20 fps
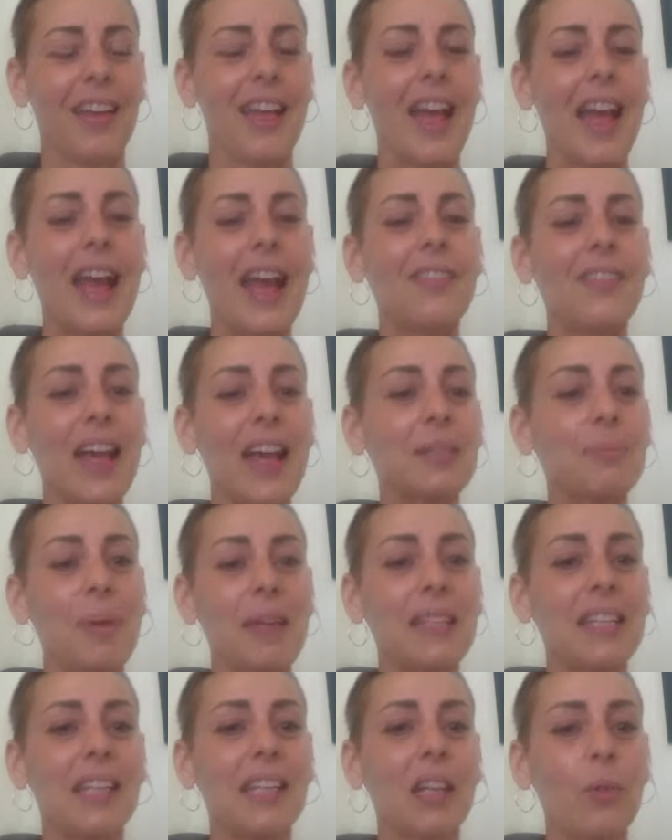and that's
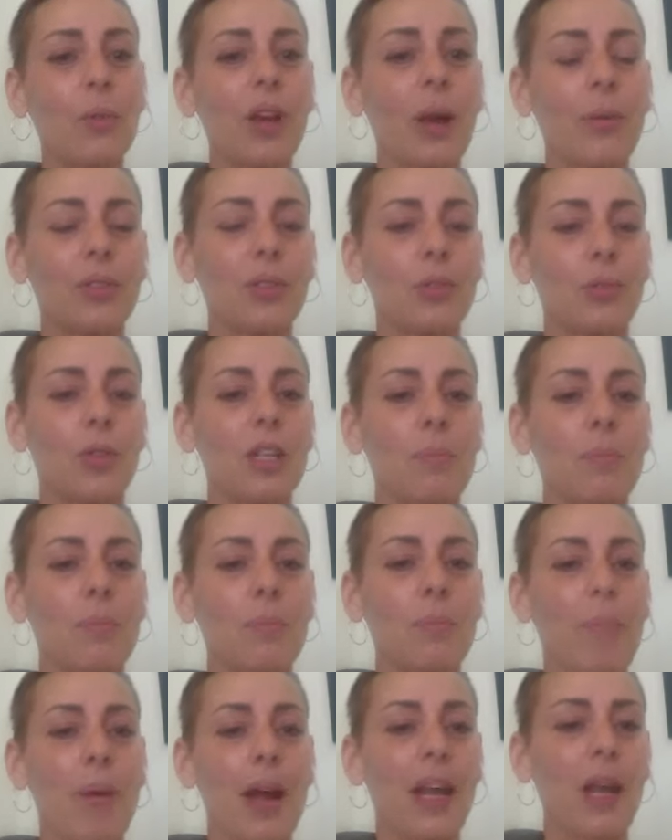basically what I was doing to
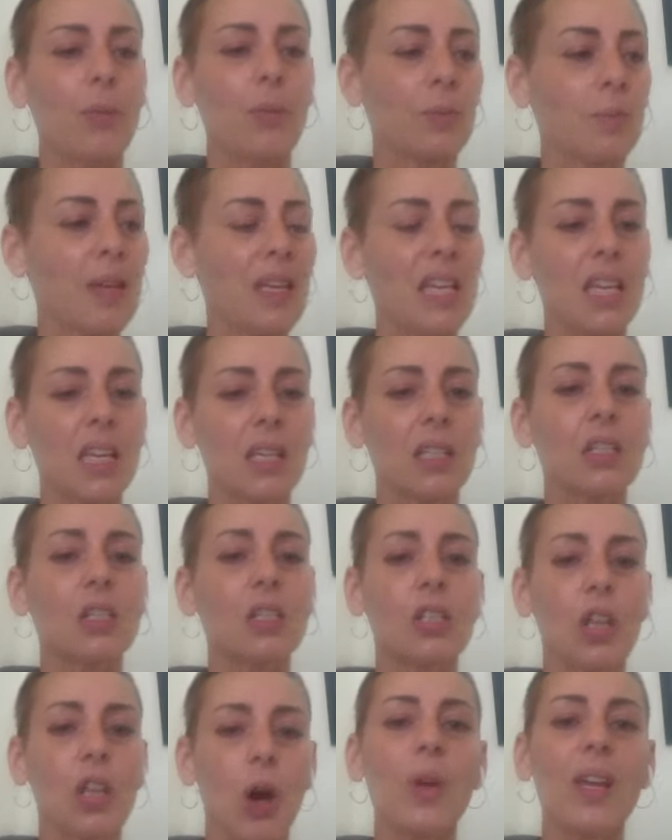my body. I was making it
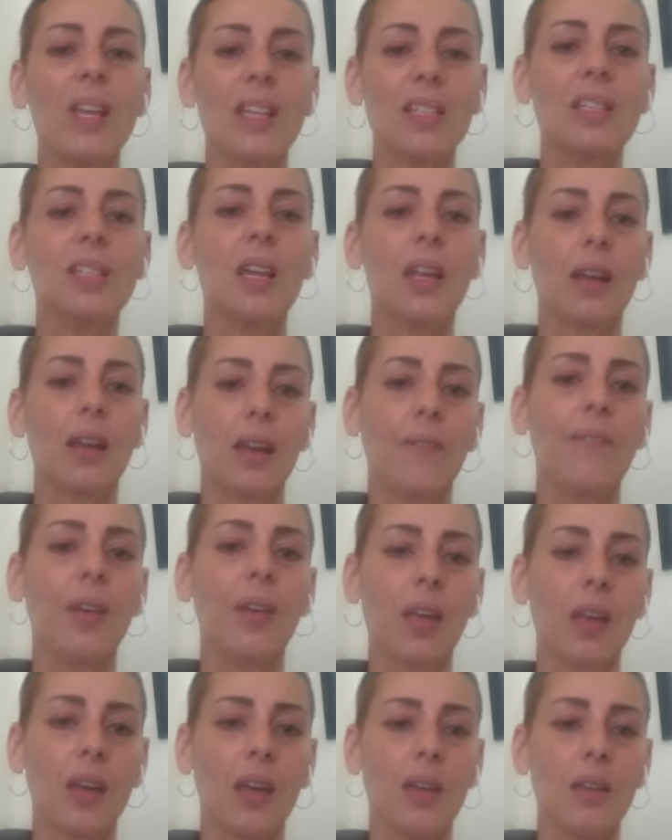so
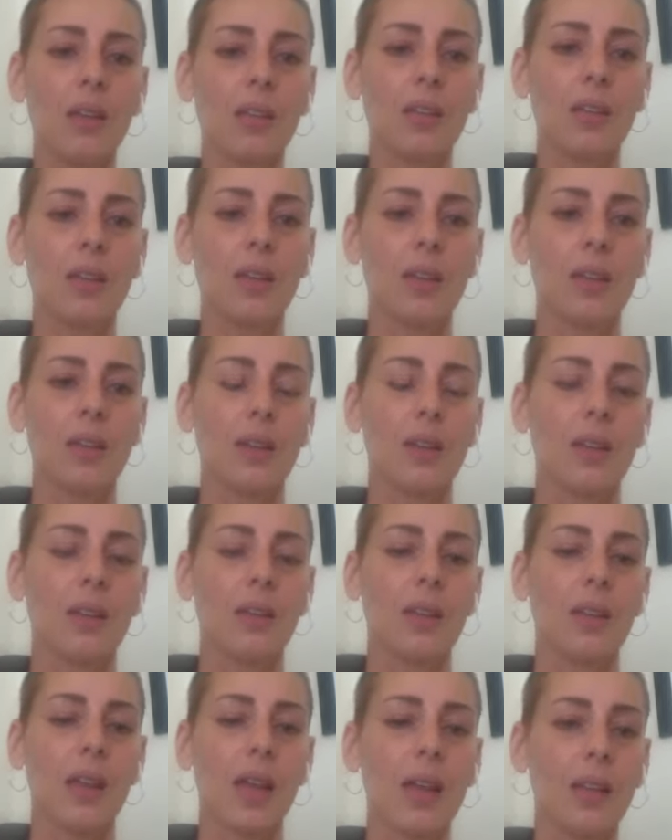insignificant,
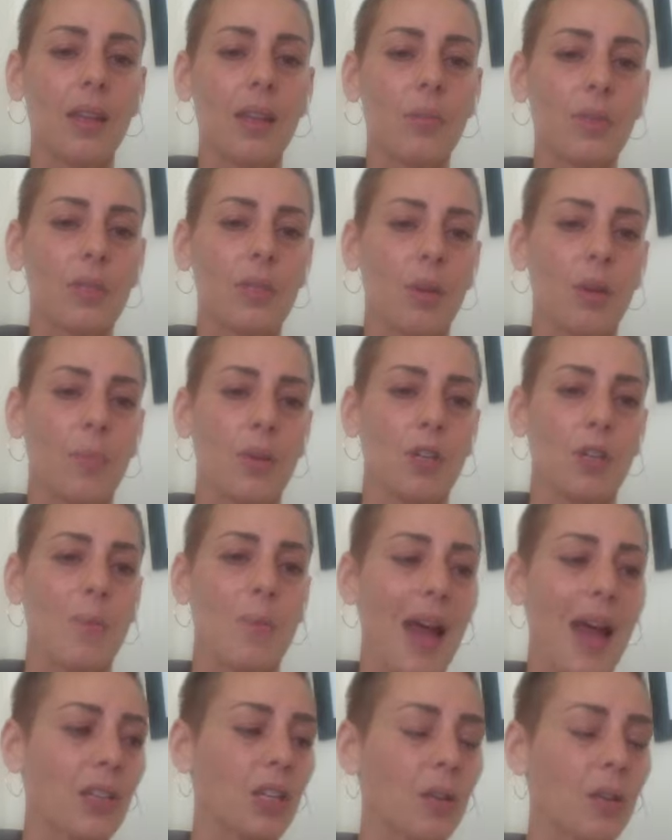and there was so much
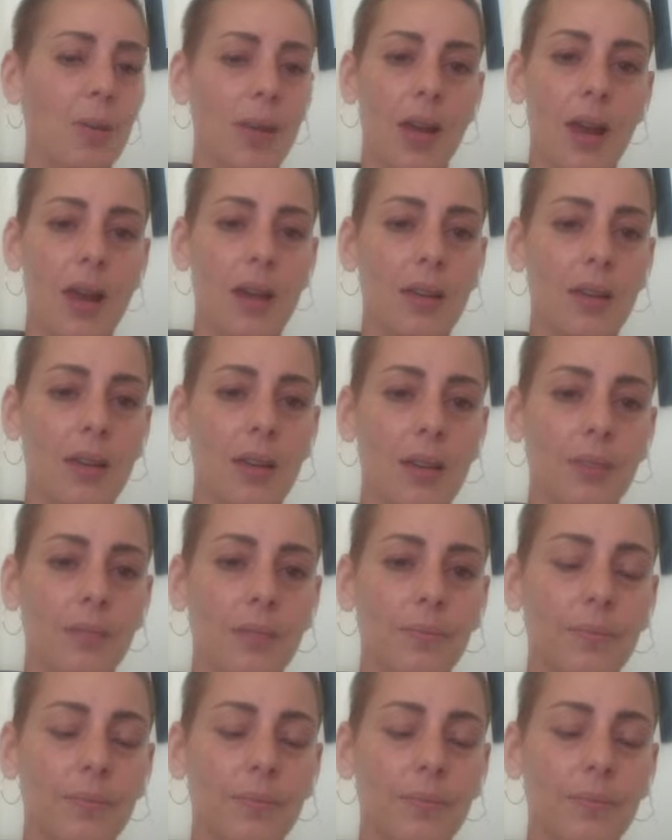magic behind it.